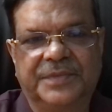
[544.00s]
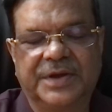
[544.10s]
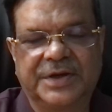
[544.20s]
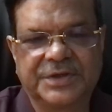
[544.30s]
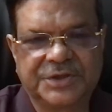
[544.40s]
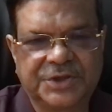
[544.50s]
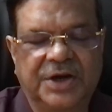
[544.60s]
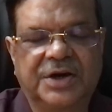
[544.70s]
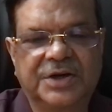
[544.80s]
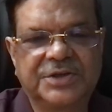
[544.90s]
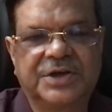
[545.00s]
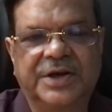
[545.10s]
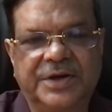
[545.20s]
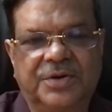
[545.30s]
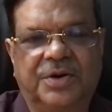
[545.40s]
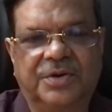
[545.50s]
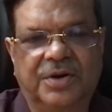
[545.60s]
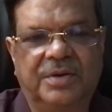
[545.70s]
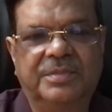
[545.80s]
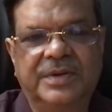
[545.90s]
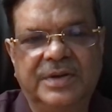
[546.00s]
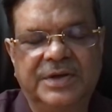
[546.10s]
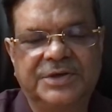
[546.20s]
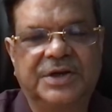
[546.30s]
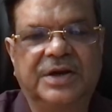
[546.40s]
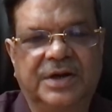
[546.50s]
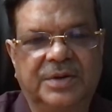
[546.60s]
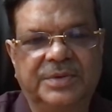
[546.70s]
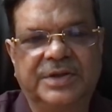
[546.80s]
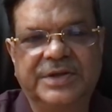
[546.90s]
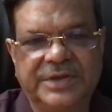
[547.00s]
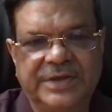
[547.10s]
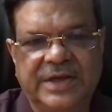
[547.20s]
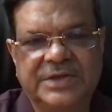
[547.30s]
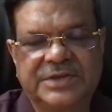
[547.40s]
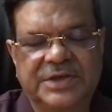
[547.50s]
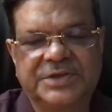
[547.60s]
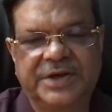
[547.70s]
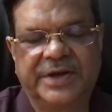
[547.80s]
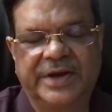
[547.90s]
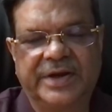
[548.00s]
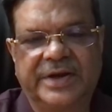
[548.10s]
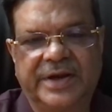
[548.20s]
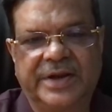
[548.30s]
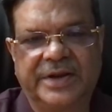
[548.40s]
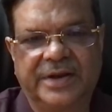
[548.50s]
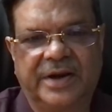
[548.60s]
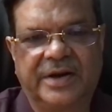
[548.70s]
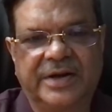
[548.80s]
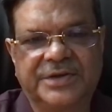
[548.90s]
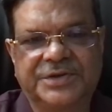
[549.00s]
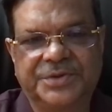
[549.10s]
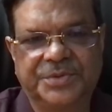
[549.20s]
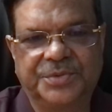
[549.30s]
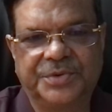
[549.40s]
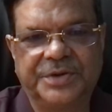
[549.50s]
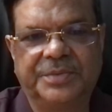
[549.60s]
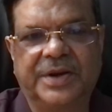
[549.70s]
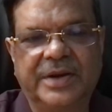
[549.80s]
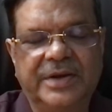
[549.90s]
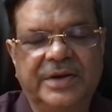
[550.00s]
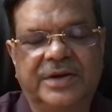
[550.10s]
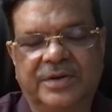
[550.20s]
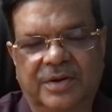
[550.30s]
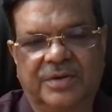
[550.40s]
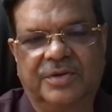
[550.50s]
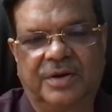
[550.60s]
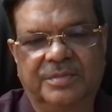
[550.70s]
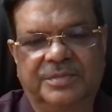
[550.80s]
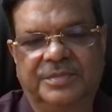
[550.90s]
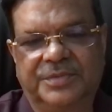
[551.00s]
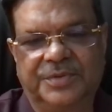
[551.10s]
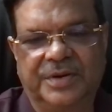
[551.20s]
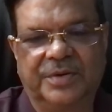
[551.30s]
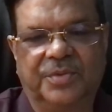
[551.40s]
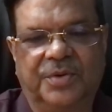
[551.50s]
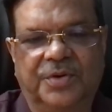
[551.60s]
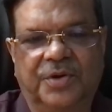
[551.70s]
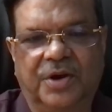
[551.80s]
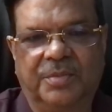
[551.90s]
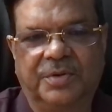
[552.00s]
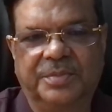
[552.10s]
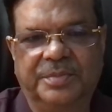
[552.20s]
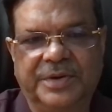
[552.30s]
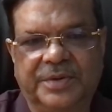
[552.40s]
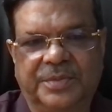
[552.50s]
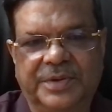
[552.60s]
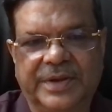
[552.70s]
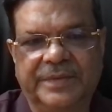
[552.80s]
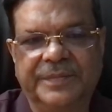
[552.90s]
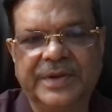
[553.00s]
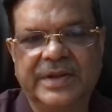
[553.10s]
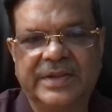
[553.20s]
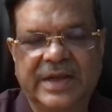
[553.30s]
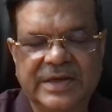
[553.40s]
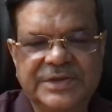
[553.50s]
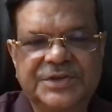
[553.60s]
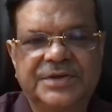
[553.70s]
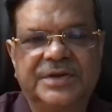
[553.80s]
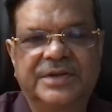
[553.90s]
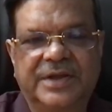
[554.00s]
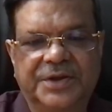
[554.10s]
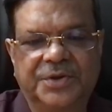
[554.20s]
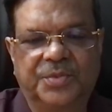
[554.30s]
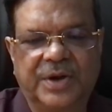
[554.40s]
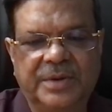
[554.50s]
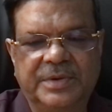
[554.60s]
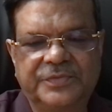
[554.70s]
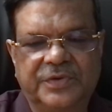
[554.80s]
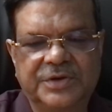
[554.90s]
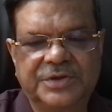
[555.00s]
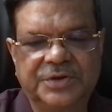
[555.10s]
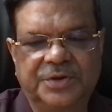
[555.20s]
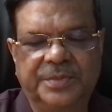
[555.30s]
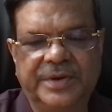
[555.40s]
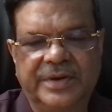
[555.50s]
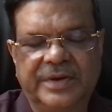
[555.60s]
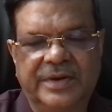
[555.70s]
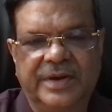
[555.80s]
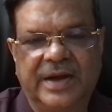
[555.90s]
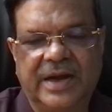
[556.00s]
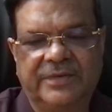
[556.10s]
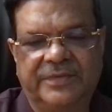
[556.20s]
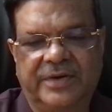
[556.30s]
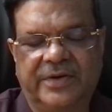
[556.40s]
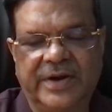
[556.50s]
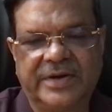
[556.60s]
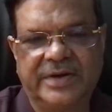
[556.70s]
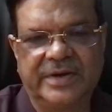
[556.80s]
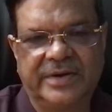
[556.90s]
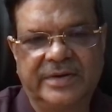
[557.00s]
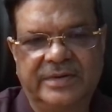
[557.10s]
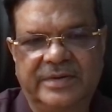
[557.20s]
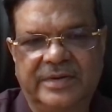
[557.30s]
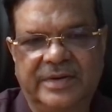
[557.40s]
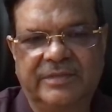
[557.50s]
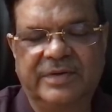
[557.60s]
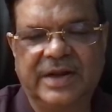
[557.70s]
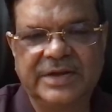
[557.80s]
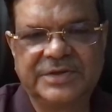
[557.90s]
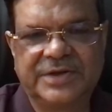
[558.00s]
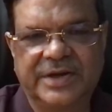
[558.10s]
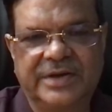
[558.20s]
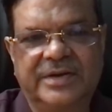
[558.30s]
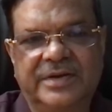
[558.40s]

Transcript: It is shankerstudy.com, Shankar with the shankerstudy.com. You can know a lot about me over there. Thanks. Thank you very much for listening to me. Have a great day. Have a nice day.